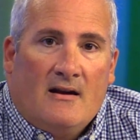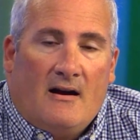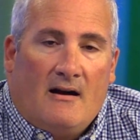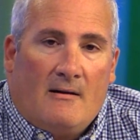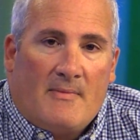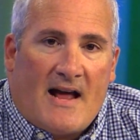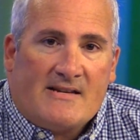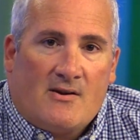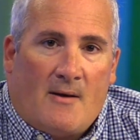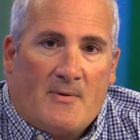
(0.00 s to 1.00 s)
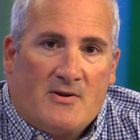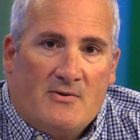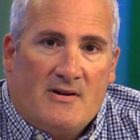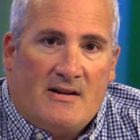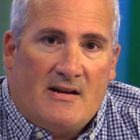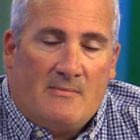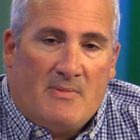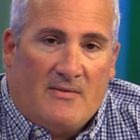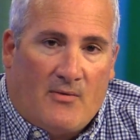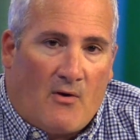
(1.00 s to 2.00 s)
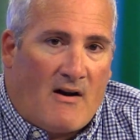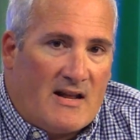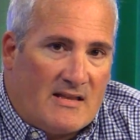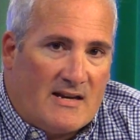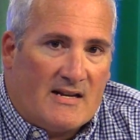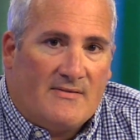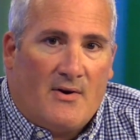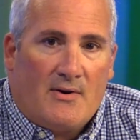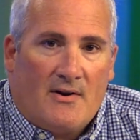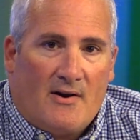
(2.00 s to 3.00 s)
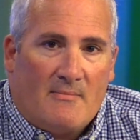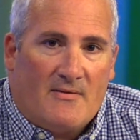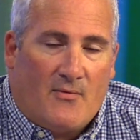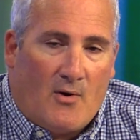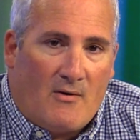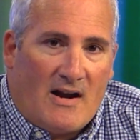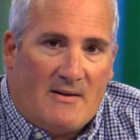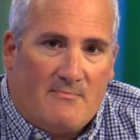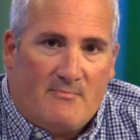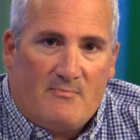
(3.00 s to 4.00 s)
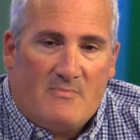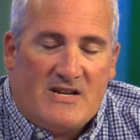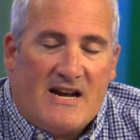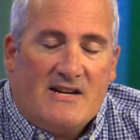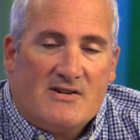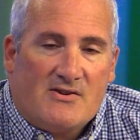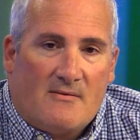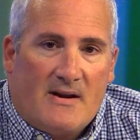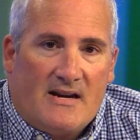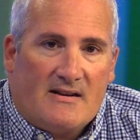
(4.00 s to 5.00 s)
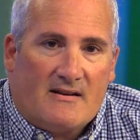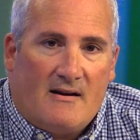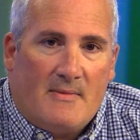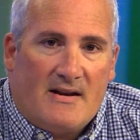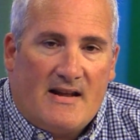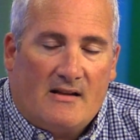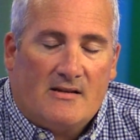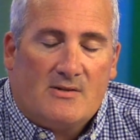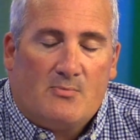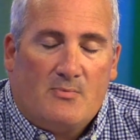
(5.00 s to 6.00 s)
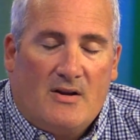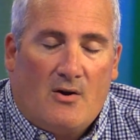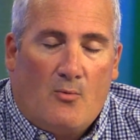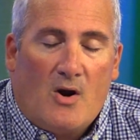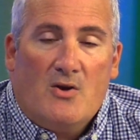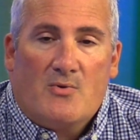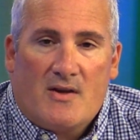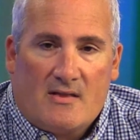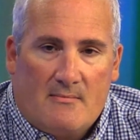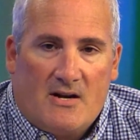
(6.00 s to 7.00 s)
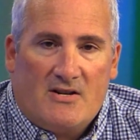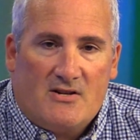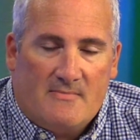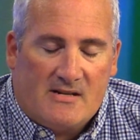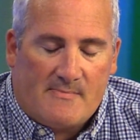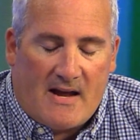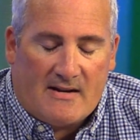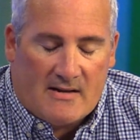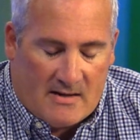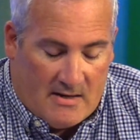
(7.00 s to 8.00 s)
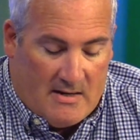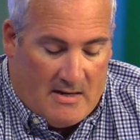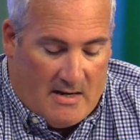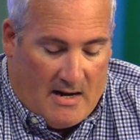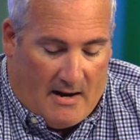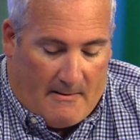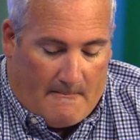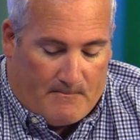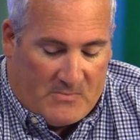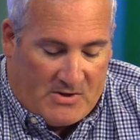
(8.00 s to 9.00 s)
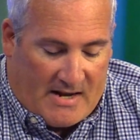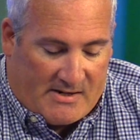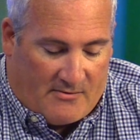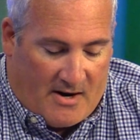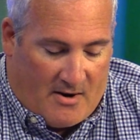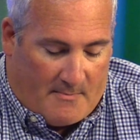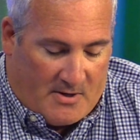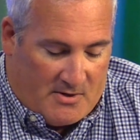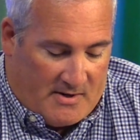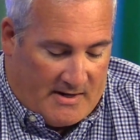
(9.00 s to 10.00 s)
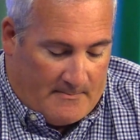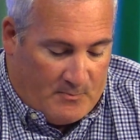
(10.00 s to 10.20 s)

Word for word: Um, that's an opportunity before anything gets voted on, before any changes are made, to come and tell us, you know, where you think the money should be spent. Um, so that's a great opportunity.